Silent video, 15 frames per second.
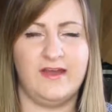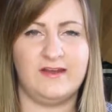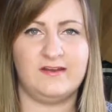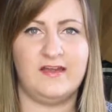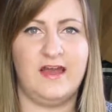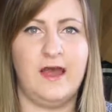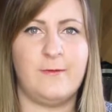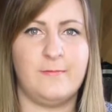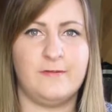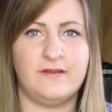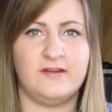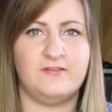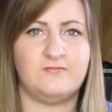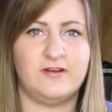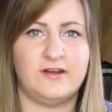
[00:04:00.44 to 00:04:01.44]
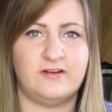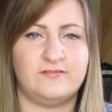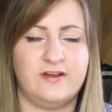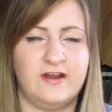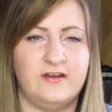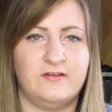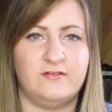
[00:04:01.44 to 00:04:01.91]
that happened right
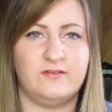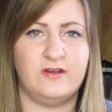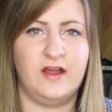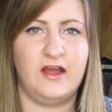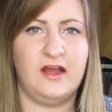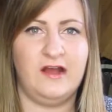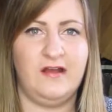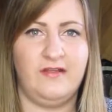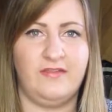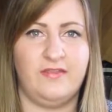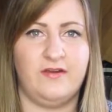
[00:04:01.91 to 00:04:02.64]
around uh,